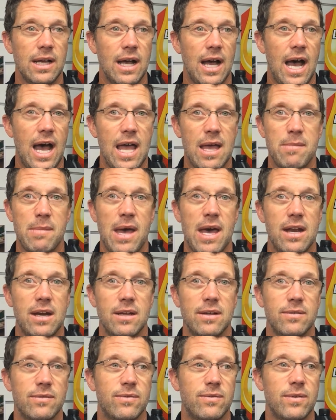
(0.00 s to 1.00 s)
high amount
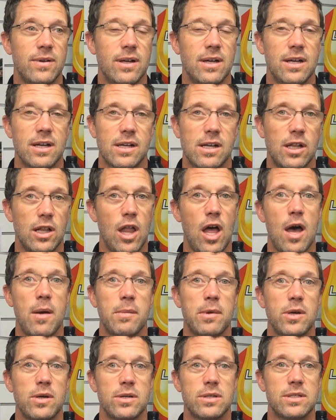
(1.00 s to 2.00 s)
of
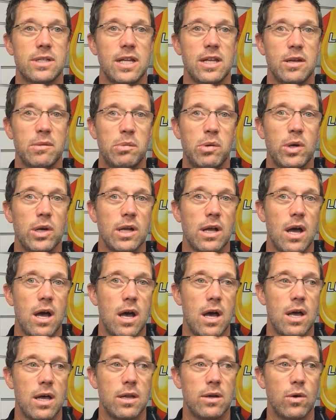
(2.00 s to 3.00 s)
kilometers that you're putting
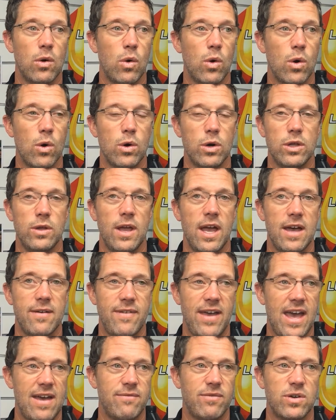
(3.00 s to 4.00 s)
on, or you
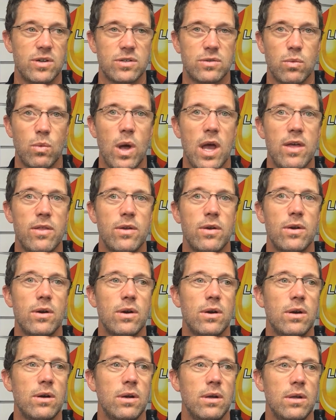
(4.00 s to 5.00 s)
have adverse
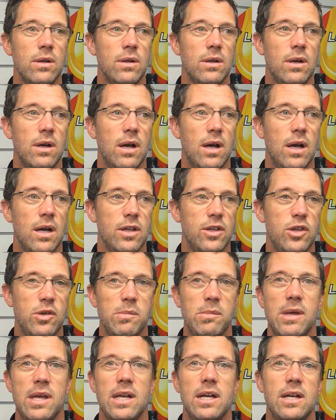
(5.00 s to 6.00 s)
weather,
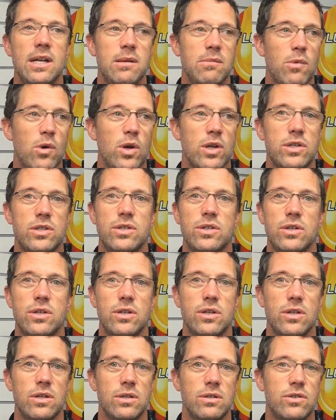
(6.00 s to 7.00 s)
humidity,
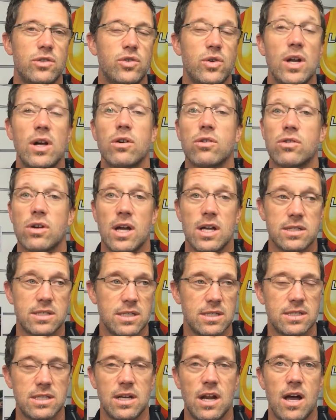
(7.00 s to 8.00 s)
moisture, trail
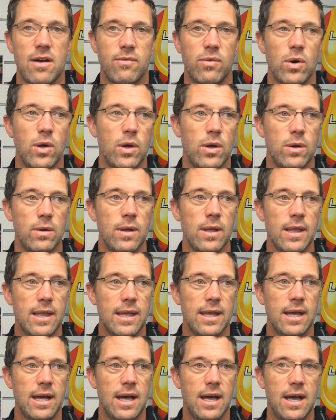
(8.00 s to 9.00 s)
crossings, and off-road.
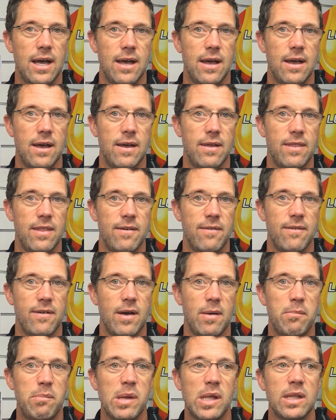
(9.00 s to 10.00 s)
The
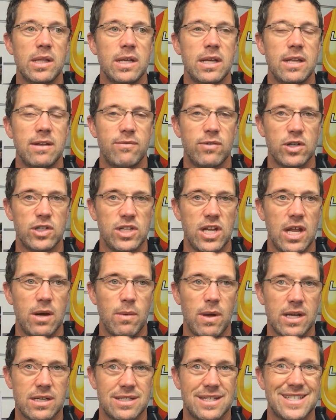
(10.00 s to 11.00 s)
ability for
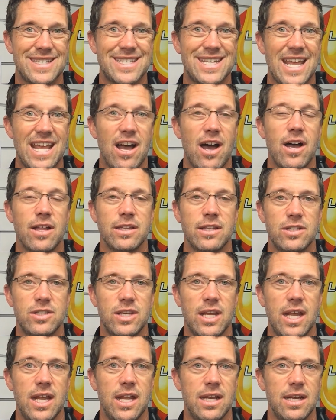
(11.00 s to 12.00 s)
chain wax to stay on the
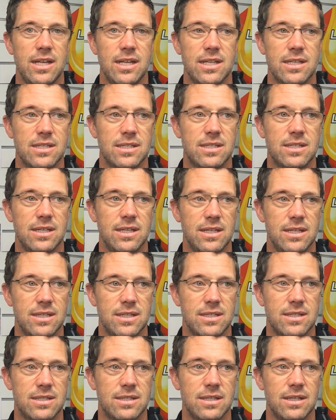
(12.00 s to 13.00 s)
chain
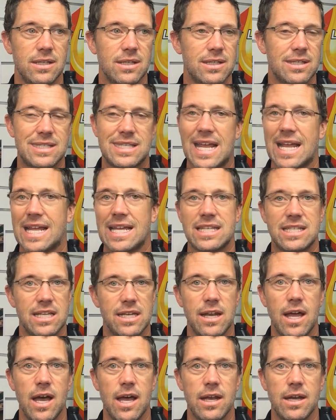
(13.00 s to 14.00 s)
is second to
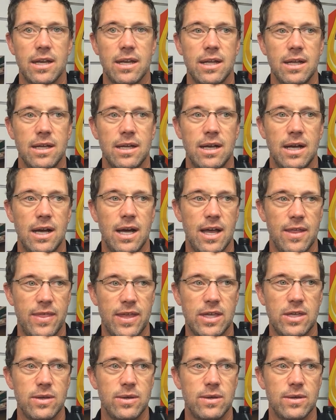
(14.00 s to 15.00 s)
none. I
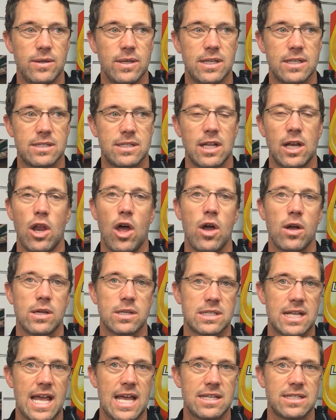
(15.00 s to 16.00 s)
think it's the
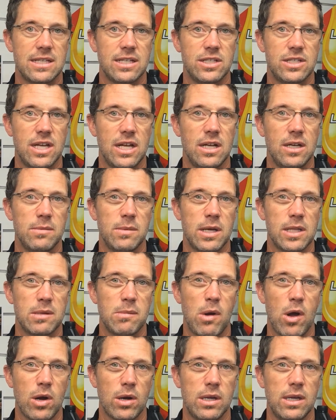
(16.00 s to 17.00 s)
longest lasting chain lube on
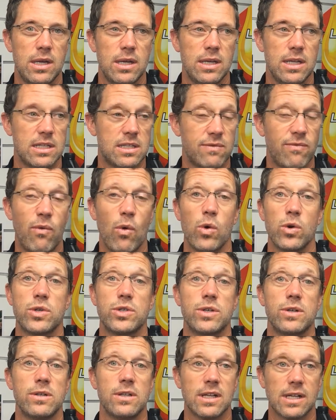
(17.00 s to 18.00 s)
the market. It's for
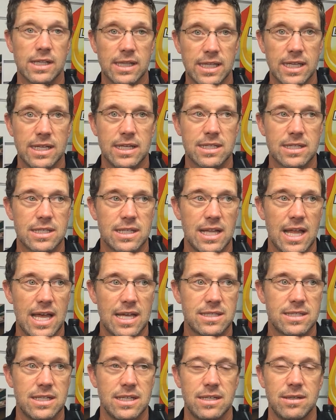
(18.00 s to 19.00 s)
sure the cleanest
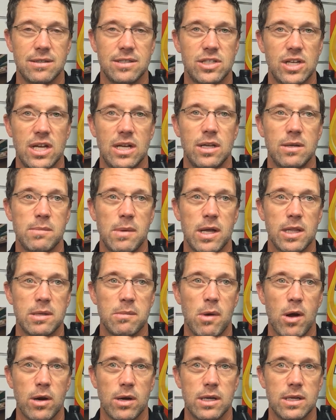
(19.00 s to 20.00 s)
lasting chain lube on the
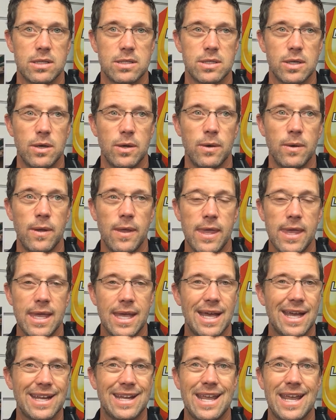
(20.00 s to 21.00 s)
market. So
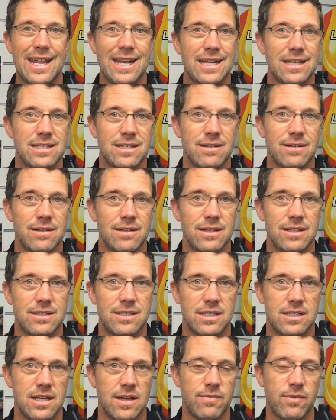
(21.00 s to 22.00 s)
again, it's
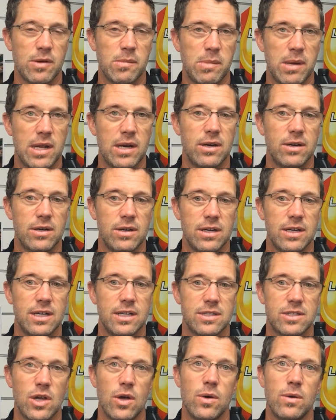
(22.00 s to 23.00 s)
a tough competitor in
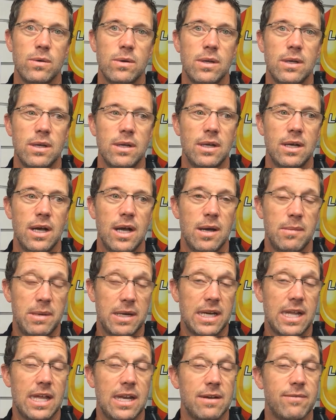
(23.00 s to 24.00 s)
its own. But
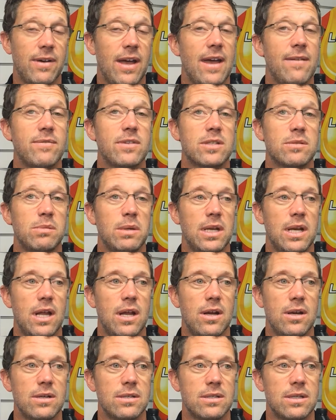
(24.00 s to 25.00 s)
again, if I have to split
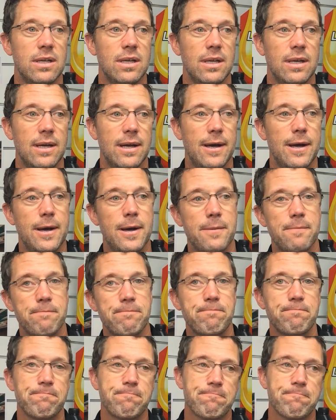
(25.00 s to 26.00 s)
hairs,
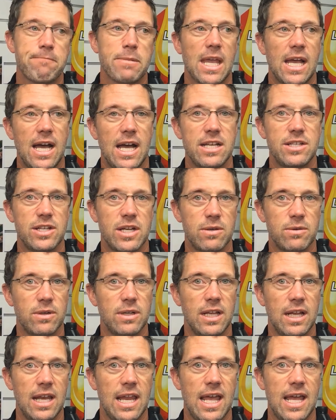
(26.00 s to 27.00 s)
I
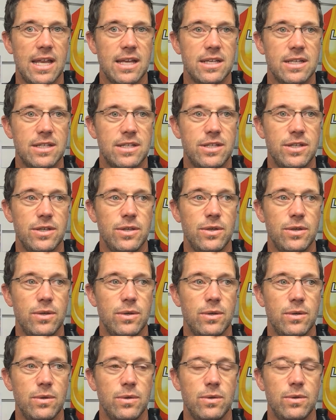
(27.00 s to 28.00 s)
generally lend to
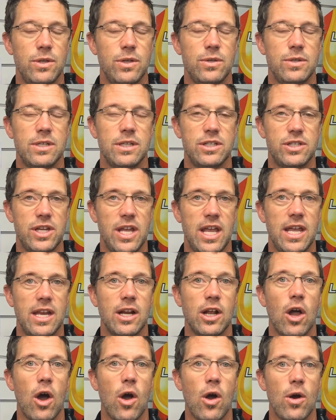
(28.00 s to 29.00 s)
using
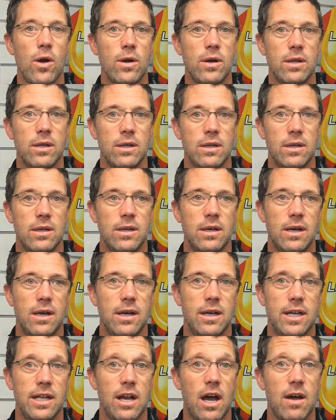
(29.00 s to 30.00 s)
chain guard
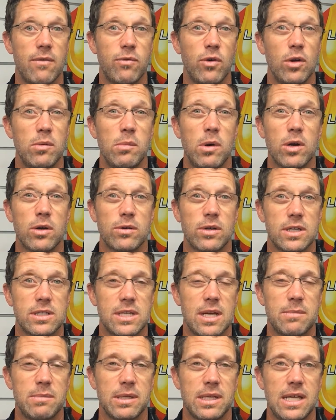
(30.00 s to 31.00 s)
in off-road
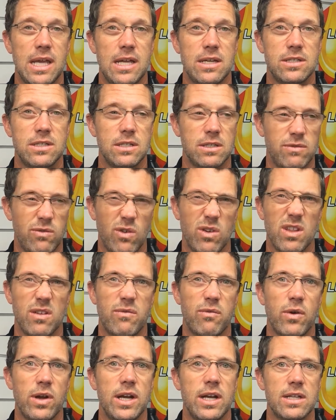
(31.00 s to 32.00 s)
motocross applications for the
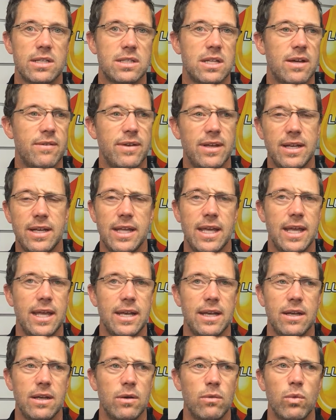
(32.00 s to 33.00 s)
freeness of it,
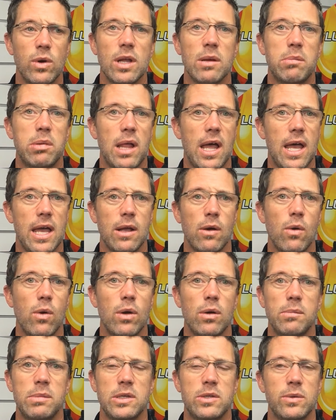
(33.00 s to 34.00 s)
and reapplying
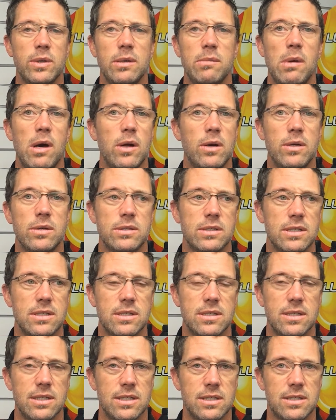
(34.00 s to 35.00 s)
oil between motos
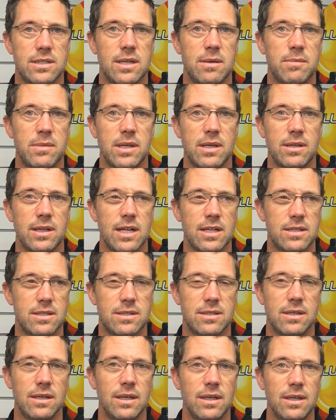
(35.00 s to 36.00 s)
is something that's